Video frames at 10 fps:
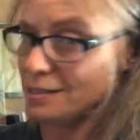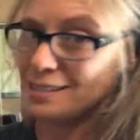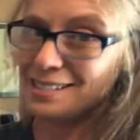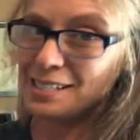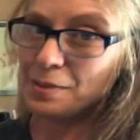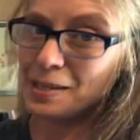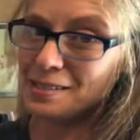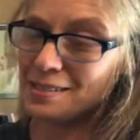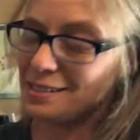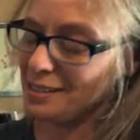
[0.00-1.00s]
Seed by
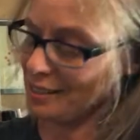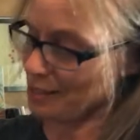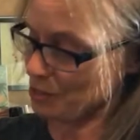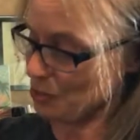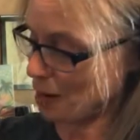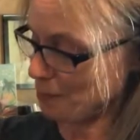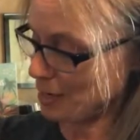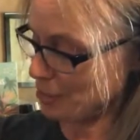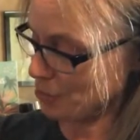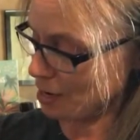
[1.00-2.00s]
seed, drop
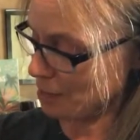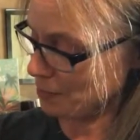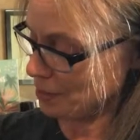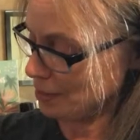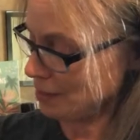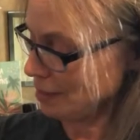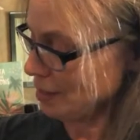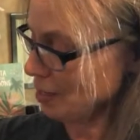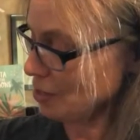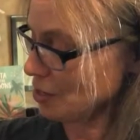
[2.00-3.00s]
by drop,
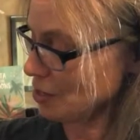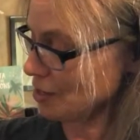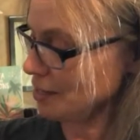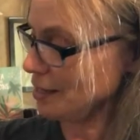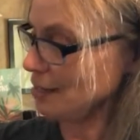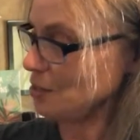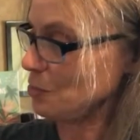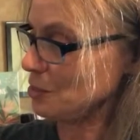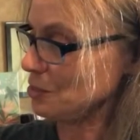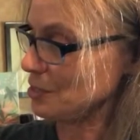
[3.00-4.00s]
a garden and a
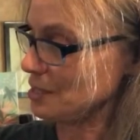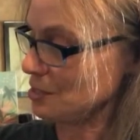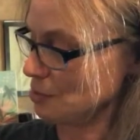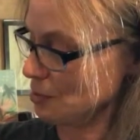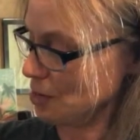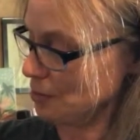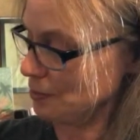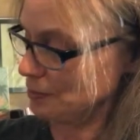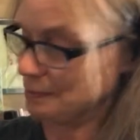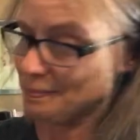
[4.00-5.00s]
wilderness grow
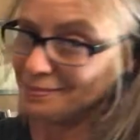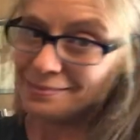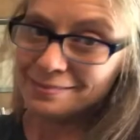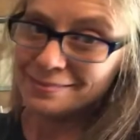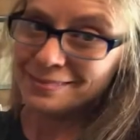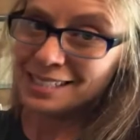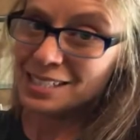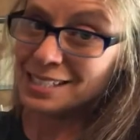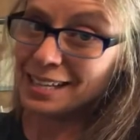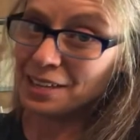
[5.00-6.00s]

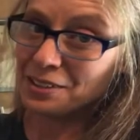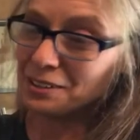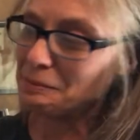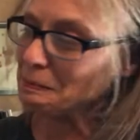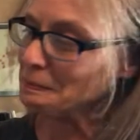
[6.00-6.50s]
together.